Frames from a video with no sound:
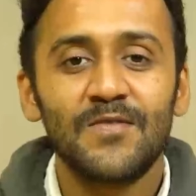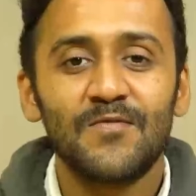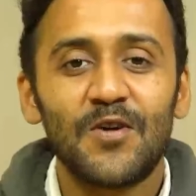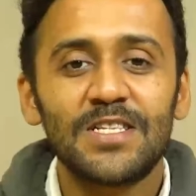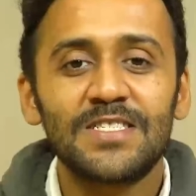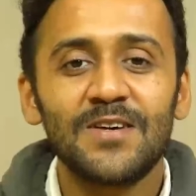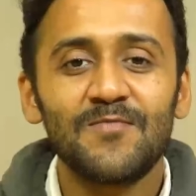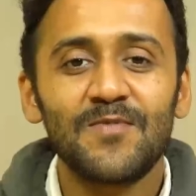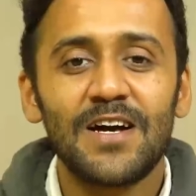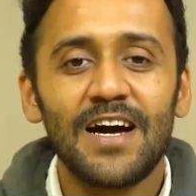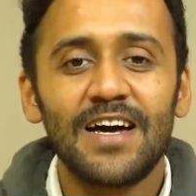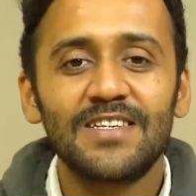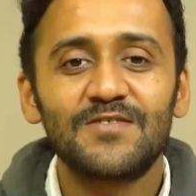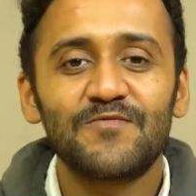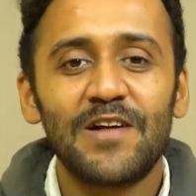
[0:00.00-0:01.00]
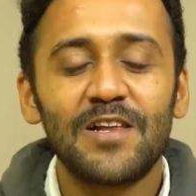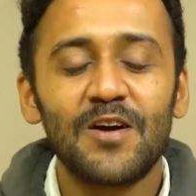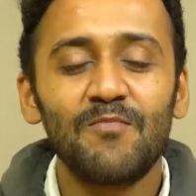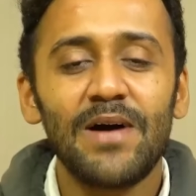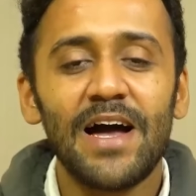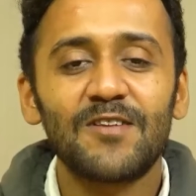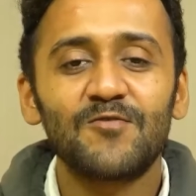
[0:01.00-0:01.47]
What's up guys,
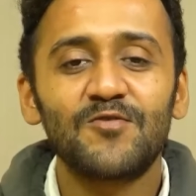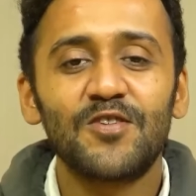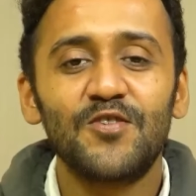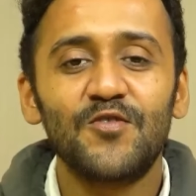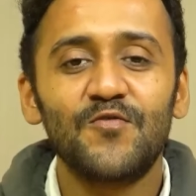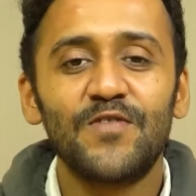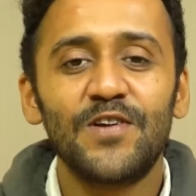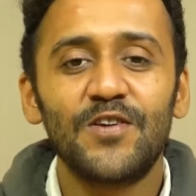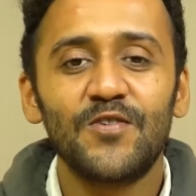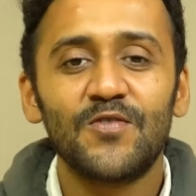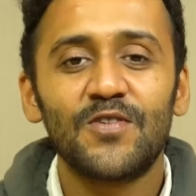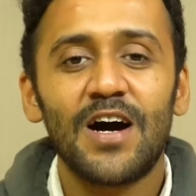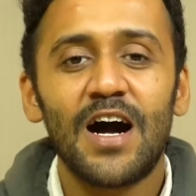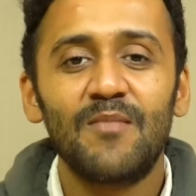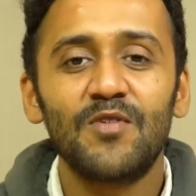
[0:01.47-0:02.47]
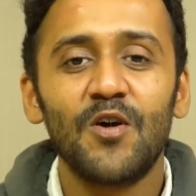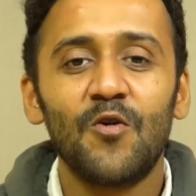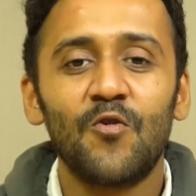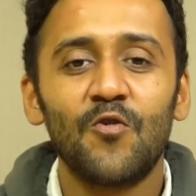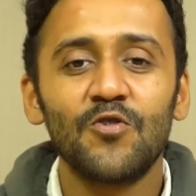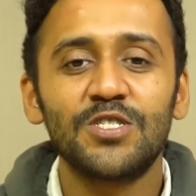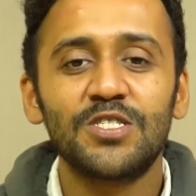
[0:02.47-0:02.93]
welcome back to the new video. I'm your
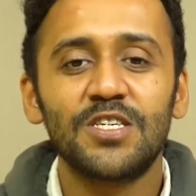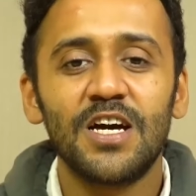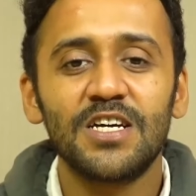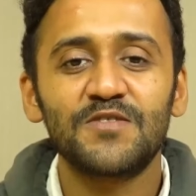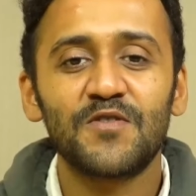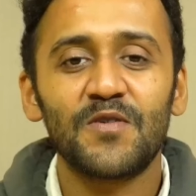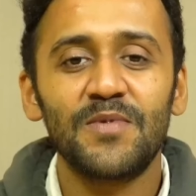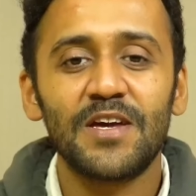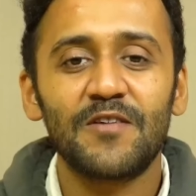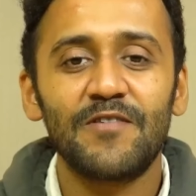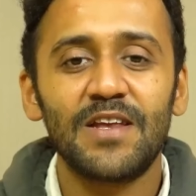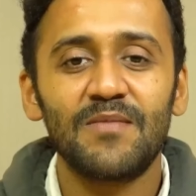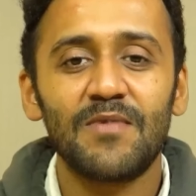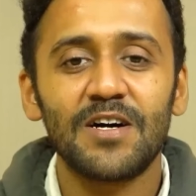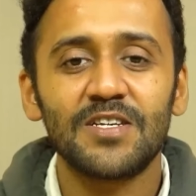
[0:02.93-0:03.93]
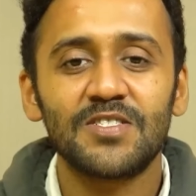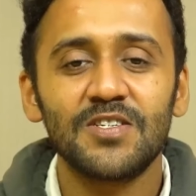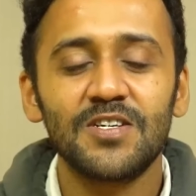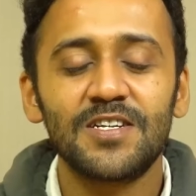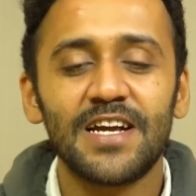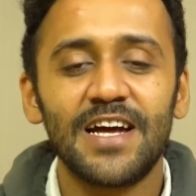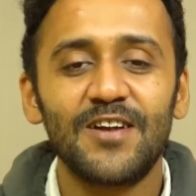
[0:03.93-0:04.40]
host Yash from Equity
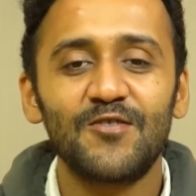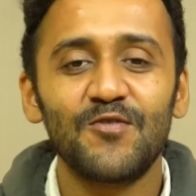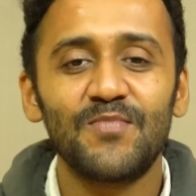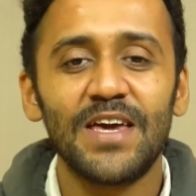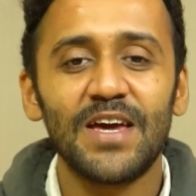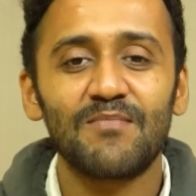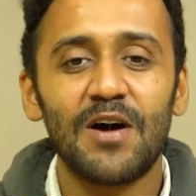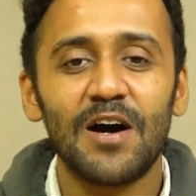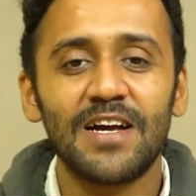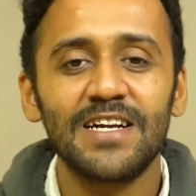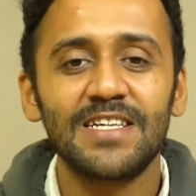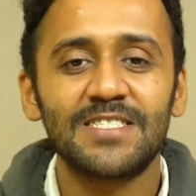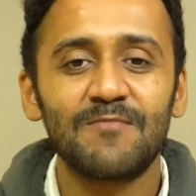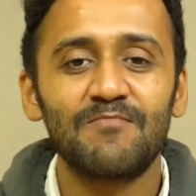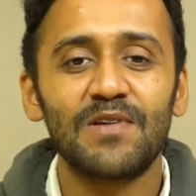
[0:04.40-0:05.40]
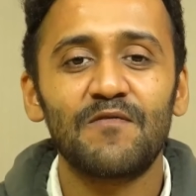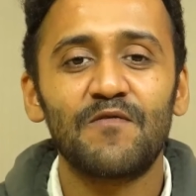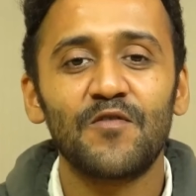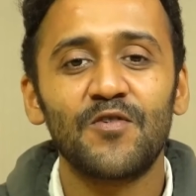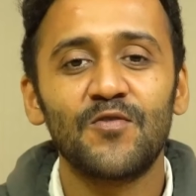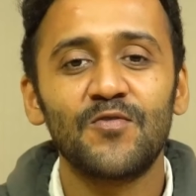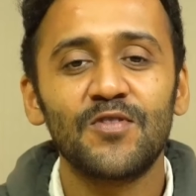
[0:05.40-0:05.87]
Master, trying to make markets simpler
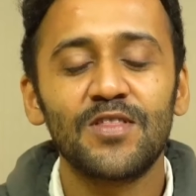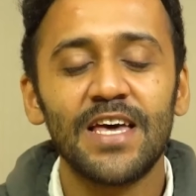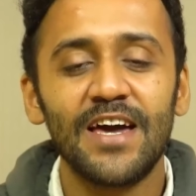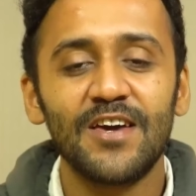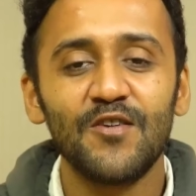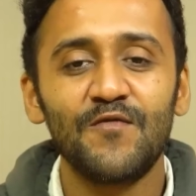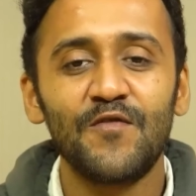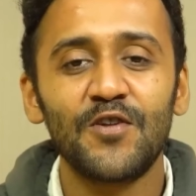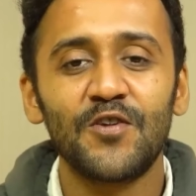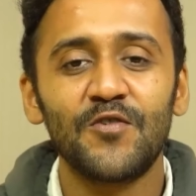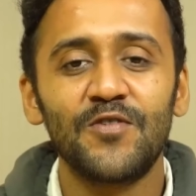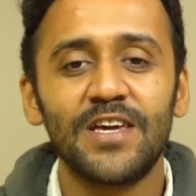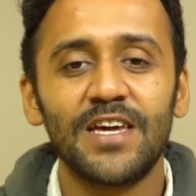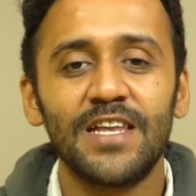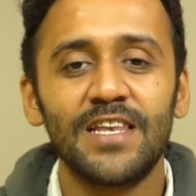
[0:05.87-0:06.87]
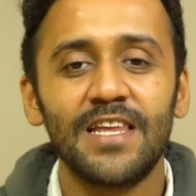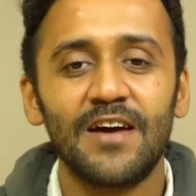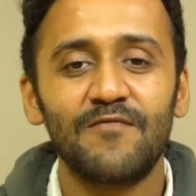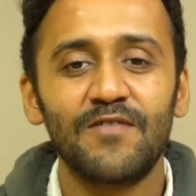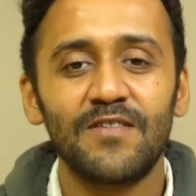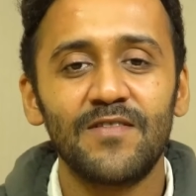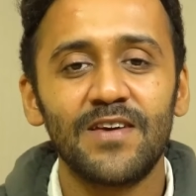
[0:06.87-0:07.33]
for you. Thank you for tuning in
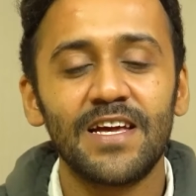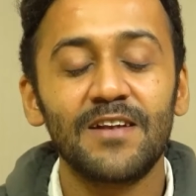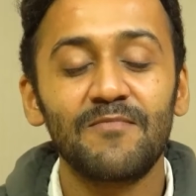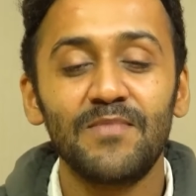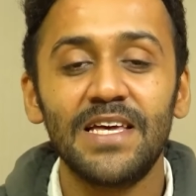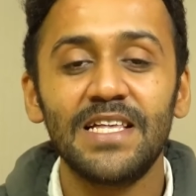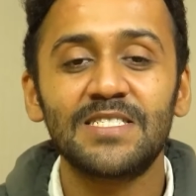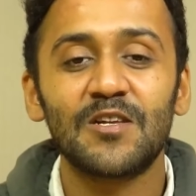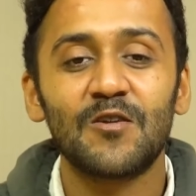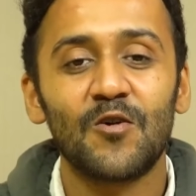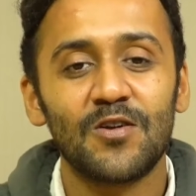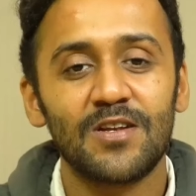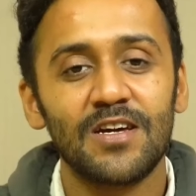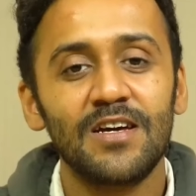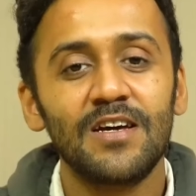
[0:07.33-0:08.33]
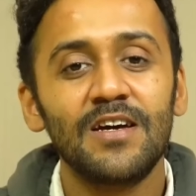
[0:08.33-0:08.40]
every week, it means a lot.